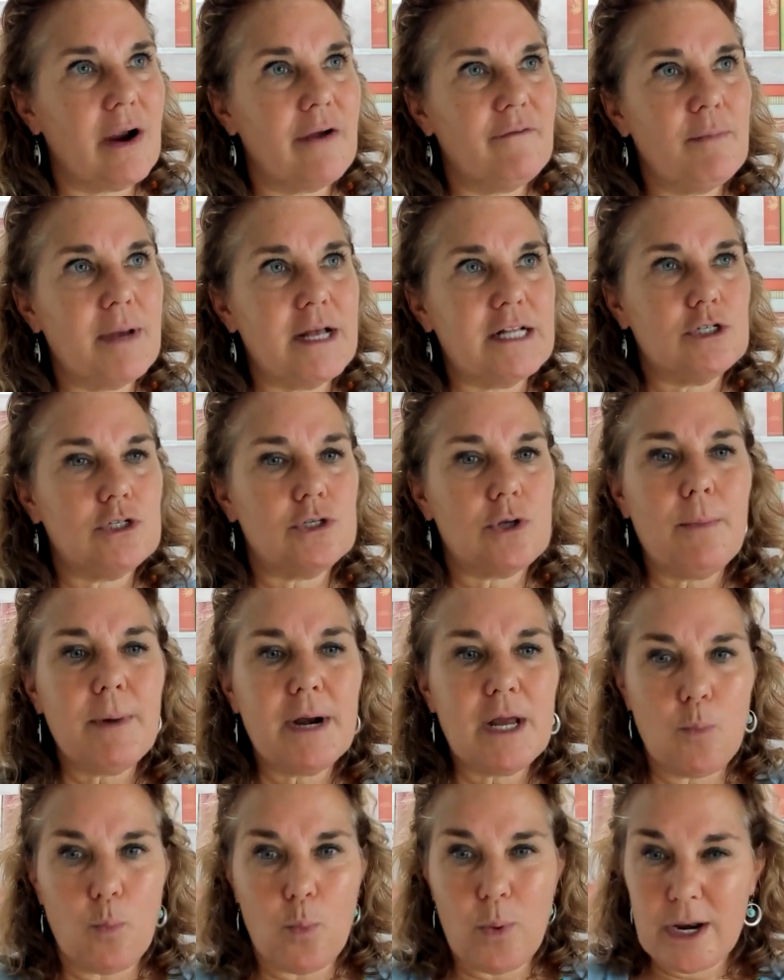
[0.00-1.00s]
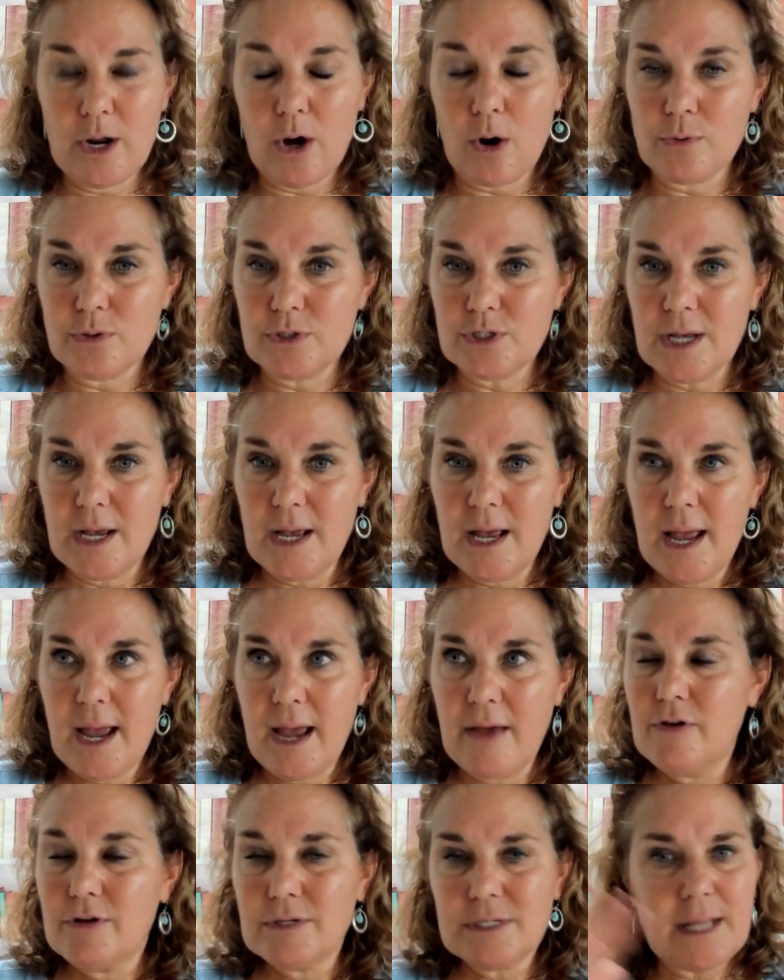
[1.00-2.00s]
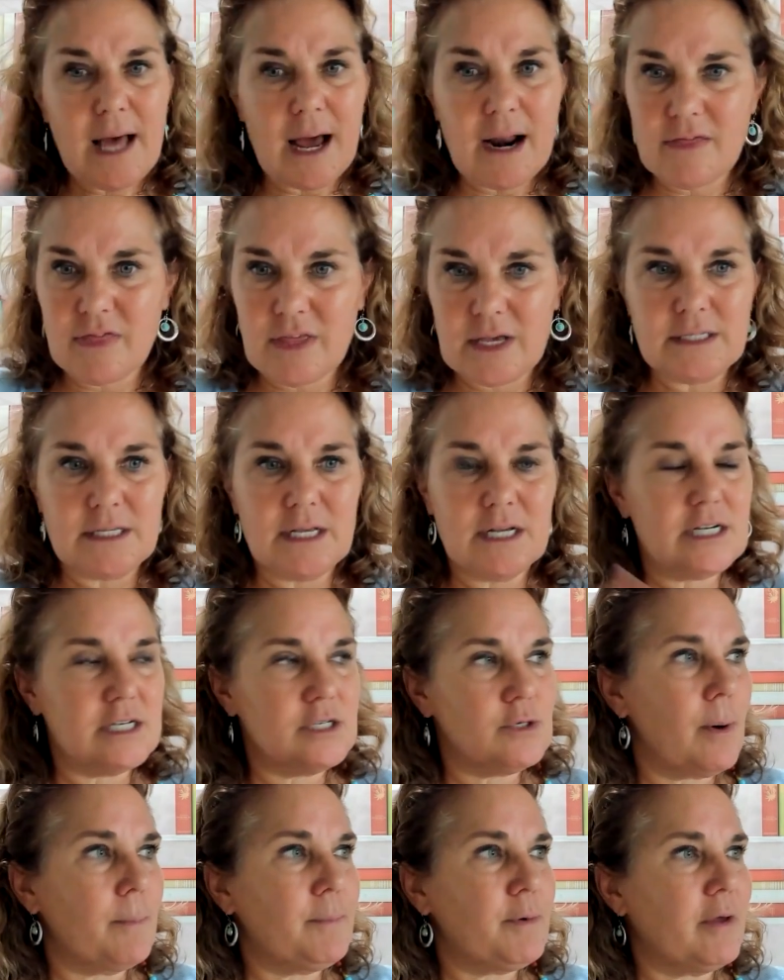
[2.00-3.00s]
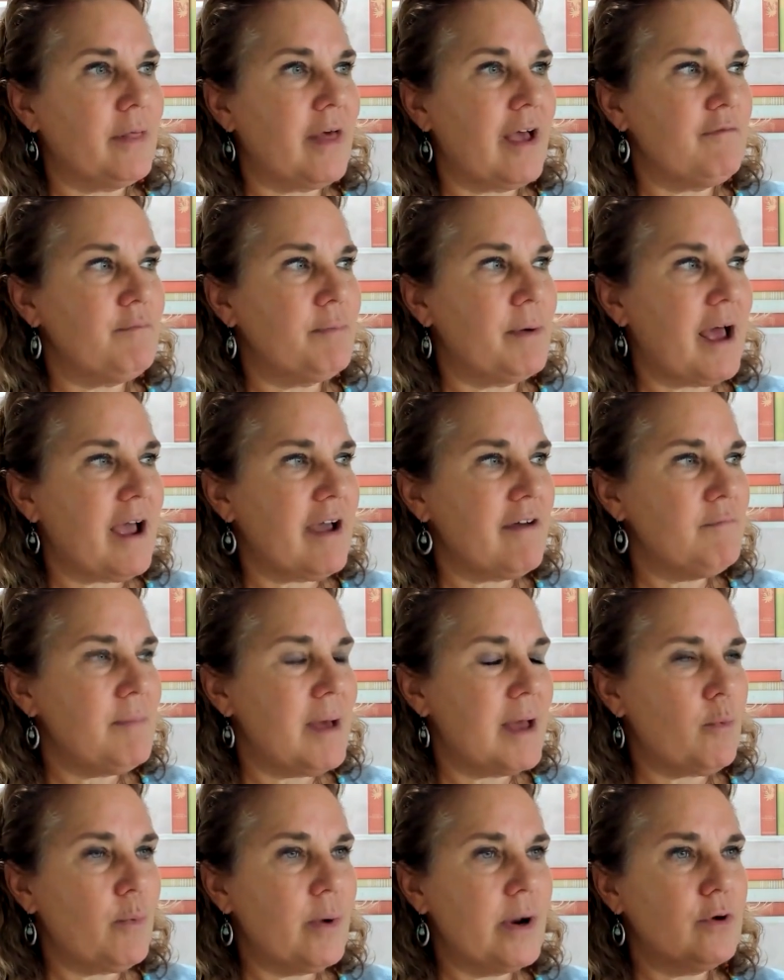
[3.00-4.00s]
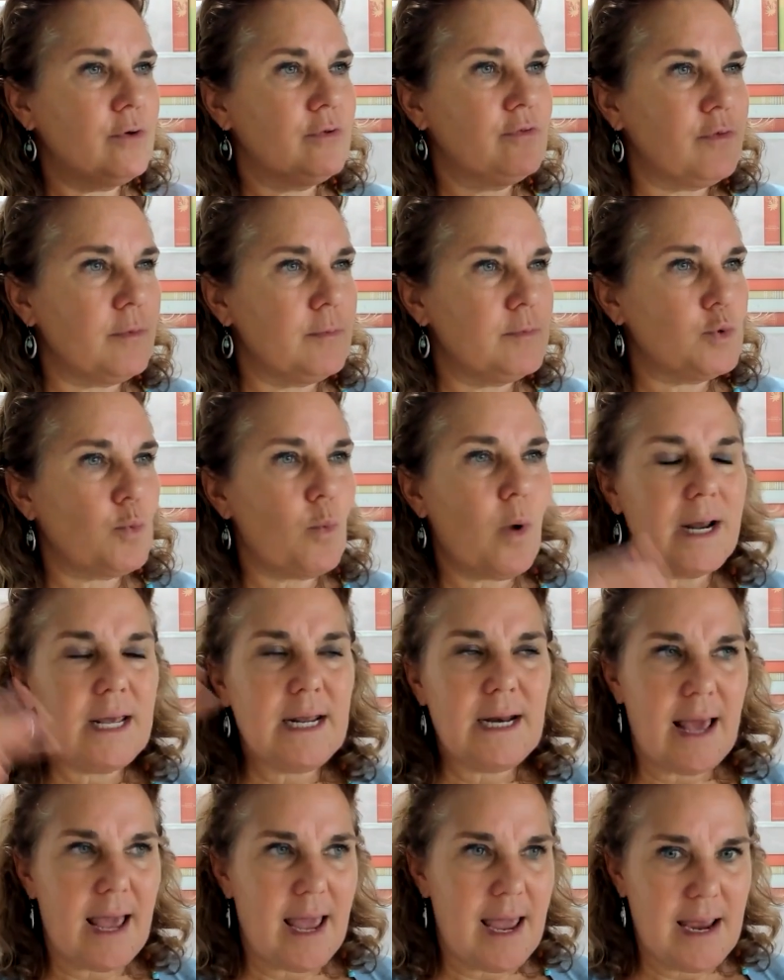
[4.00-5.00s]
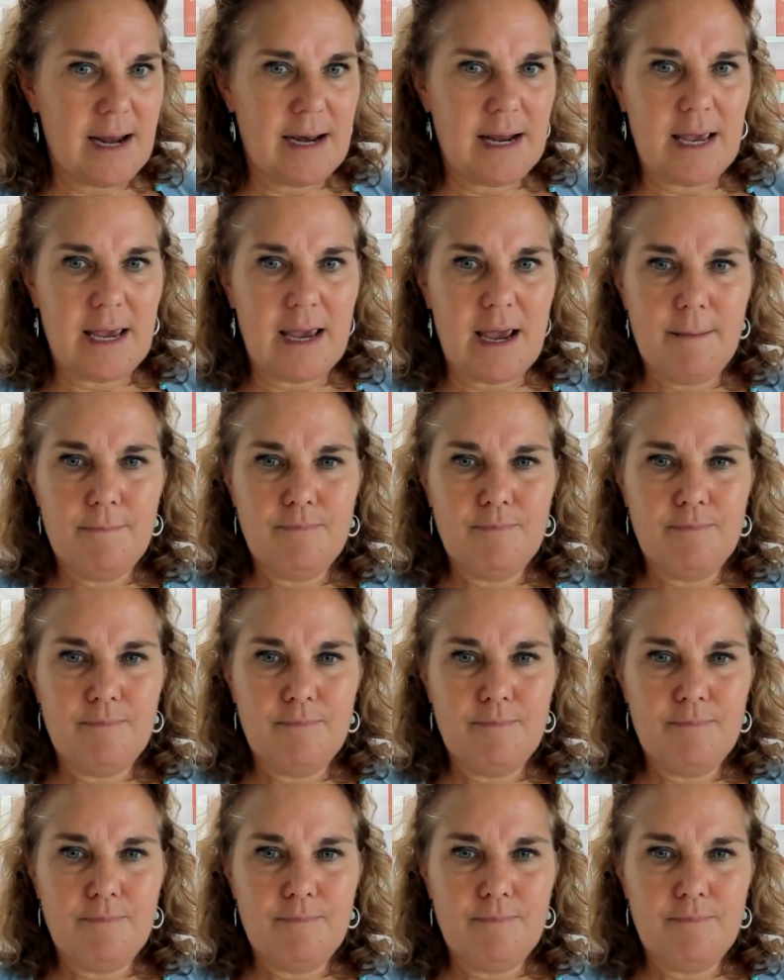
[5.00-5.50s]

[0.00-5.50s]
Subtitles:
I've met so many widows. And there's a lot of things that disrupt our life, but I have met widows from 20 to 80,